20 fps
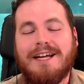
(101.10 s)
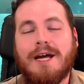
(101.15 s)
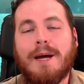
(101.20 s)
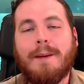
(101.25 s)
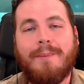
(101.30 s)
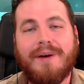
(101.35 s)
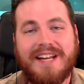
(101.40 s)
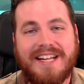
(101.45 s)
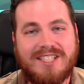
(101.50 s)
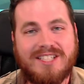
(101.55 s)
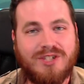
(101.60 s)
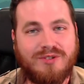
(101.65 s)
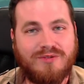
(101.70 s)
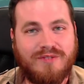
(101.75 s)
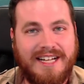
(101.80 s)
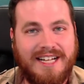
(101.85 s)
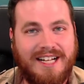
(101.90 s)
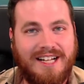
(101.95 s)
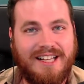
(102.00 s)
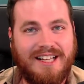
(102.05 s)
But it's
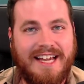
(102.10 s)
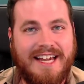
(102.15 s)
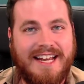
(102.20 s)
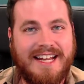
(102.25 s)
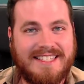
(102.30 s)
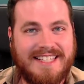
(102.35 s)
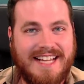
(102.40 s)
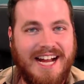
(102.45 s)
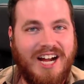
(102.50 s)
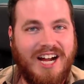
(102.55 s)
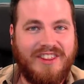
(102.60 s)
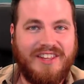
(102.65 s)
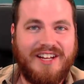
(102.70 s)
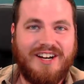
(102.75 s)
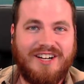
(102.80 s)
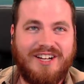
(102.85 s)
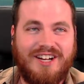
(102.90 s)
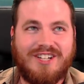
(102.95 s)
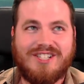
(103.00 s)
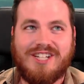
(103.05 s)
real and it's out there.
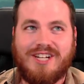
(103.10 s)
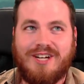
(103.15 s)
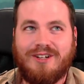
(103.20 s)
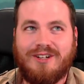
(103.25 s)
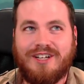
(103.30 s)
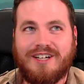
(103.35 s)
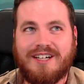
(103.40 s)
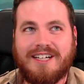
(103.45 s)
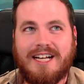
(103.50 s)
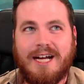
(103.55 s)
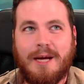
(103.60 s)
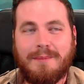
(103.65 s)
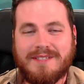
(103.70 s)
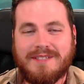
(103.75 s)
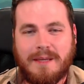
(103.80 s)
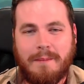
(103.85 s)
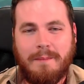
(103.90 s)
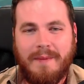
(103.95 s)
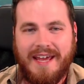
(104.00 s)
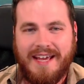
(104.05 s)
Y'all should go look it up. It's
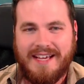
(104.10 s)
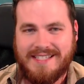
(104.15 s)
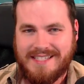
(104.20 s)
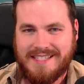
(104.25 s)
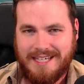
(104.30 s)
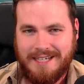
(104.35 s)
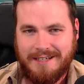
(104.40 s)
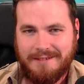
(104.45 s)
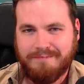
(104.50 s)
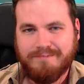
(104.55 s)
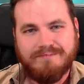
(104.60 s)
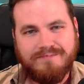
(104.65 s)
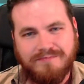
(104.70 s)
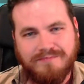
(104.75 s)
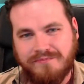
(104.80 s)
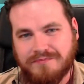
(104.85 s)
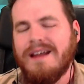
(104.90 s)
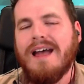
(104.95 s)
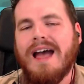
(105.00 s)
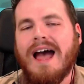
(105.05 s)
amazing.
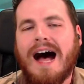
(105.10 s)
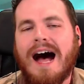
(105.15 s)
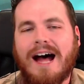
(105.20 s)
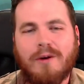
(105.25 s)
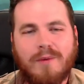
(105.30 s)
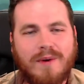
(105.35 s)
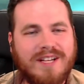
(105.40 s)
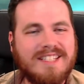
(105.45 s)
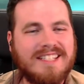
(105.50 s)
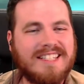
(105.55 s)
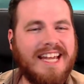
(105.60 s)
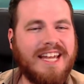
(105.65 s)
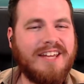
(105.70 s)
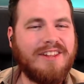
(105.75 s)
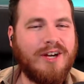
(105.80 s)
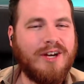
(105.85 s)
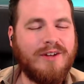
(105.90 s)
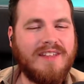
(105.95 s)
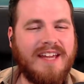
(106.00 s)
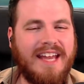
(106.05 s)
I will say,
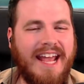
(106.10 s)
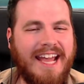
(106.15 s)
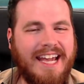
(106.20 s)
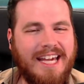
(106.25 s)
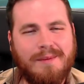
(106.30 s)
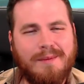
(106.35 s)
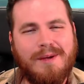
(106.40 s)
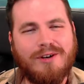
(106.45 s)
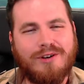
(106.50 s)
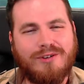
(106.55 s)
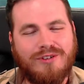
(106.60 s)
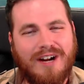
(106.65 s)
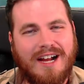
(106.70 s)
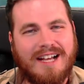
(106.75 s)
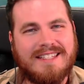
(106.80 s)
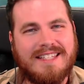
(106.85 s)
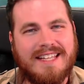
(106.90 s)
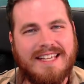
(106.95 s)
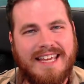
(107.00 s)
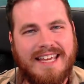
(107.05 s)
though, that Animal
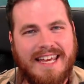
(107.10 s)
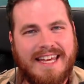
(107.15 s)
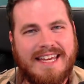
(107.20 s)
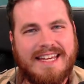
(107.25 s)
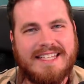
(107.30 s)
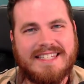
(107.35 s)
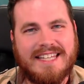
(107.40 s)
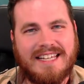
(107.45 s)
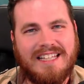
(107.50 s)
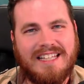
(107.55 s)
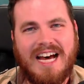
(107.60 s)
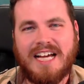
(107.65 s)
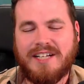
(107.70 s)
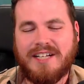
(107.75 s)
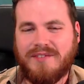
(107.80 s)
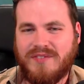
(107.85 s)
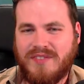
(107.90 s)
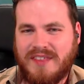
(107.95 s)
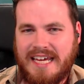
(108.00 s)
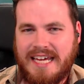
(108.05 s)
Crossing is a lot
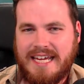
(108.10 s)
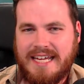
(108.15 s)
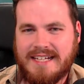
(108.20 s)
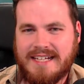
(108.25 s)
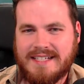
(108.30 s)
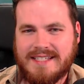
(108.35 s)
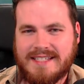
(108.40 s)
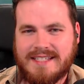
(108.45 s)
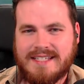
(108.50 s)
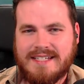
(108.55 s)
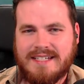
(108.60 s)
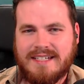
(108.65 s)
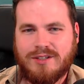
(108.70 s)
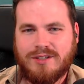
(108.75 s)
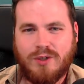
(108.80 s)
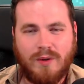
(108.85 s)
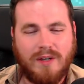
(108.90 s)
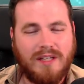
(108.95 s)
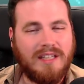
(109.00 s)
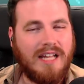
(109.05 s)
of things
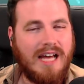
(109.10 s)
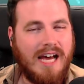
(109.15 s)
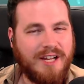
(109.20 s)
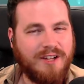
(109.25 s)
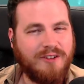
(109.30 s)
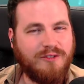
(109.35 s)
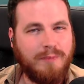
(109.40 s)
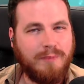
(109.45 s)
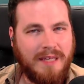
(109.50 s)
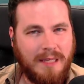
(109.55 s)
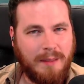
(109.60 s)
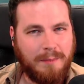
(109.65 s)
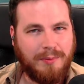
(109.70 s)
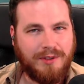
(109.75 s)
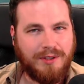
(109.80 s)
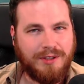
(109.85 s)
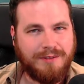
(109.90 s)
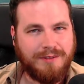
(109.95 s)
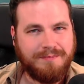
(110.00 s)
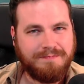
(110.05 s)
to a lot of
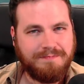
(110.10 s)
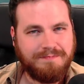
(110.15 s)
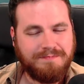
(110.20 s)
people.